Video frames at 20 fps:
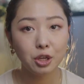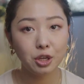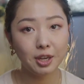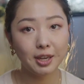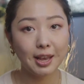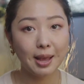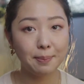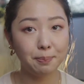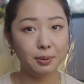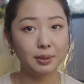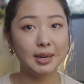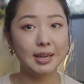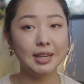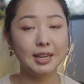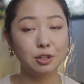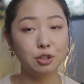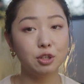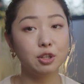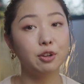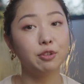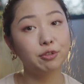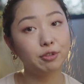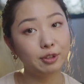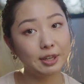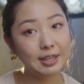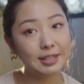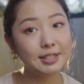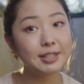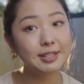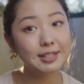you can put it into the
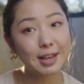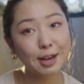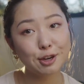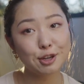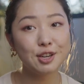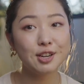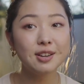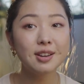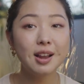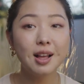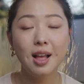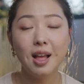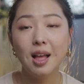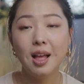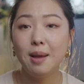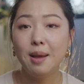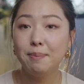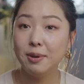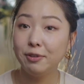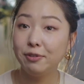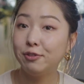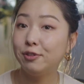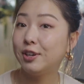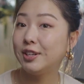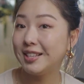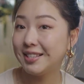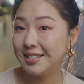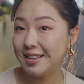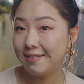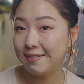freezer section
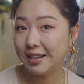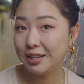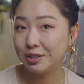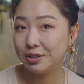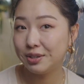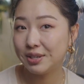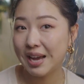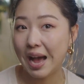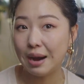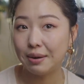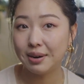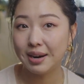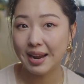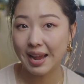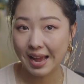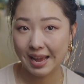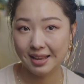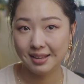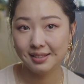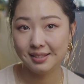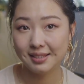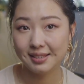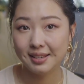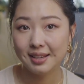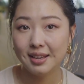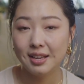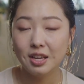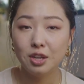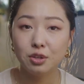before the 72-hour ends.